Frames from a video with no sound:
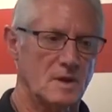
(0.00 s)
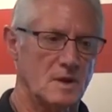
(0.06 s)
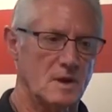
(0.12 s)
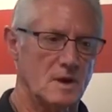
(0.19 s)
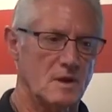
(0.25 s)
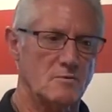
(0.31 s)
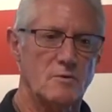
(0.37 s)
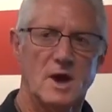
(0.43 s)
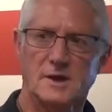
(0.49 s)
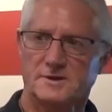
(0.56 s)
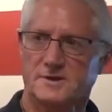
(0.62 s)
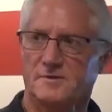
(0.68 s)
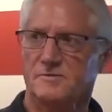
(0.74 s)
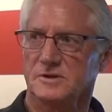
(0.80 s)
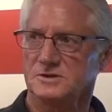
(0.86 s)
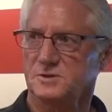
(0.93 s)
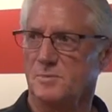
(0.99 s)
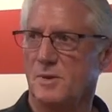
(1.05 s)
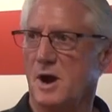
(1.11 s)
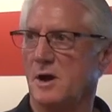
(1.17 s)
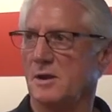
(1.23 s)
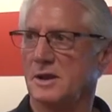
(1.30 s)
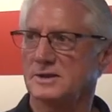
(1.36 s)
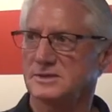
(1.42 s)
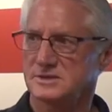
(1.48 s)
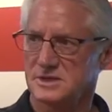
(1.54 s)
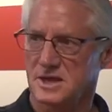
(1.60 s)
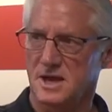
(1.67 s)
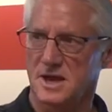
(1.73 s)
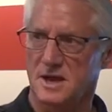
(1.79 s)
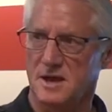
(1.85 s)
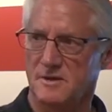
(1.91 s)
uh, relatively small, let's
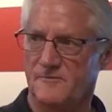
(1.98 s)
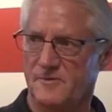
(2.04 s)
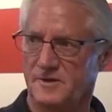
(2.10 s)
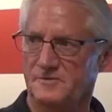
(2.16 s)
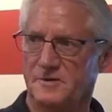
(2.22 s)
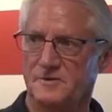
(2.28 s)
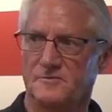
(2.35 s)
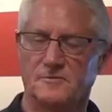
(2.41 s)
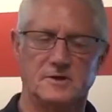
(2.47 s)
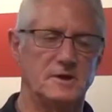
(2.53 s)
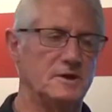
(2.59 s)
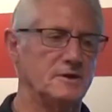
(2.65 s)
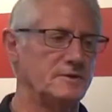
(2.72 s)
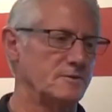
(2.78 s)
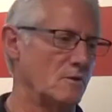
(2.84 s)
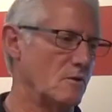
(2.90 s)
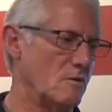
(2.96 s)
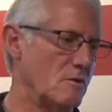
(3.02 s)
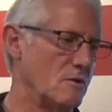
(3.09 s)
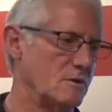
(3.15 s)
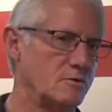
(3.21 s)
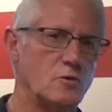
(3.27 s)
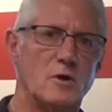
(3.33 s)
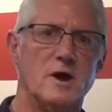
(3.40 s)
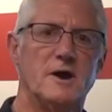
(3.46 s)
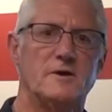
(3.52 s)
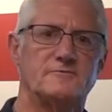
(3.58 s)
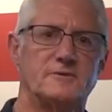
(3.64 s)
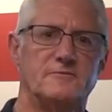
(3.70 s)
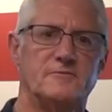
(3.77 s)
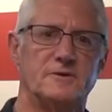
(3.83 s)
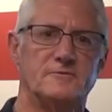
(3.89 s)
say 50 feet or
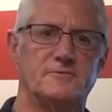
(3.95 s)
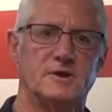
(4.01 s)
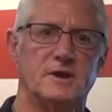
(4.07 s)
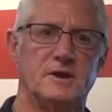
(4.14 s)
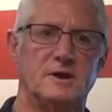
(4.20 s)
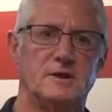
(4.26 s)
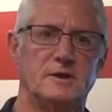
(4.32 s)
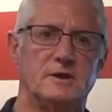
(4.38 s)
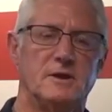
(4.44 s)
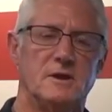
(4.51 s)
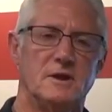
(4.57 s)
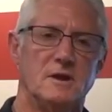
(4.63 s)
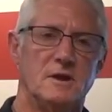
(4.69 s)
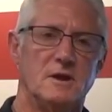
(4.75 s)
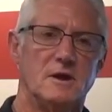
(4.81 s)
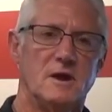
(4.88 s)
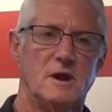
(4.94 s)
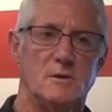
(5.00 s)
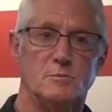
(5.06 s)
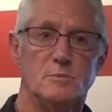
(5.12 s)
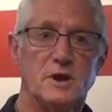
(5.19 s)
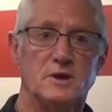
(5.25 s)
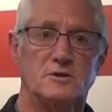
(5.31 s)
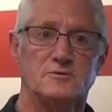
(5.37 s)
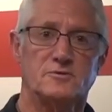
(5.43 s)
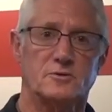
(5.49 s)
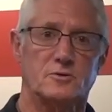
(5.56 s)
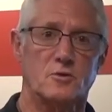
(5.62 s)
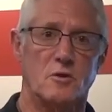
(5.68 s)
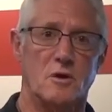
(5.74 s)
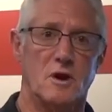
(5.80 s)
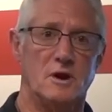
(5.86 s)
12 to 15 uh, meters
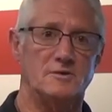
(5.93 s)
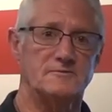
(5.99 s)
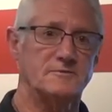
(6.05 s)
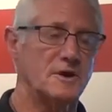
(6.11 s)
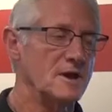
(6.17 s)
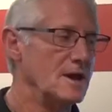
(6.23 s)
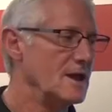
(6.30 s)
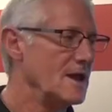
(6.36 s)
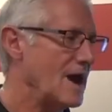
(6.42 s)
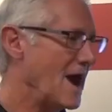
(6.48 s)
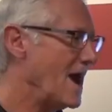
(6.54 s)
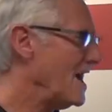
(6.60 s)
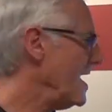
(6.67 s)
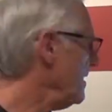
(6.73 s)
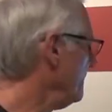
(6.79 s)
across. I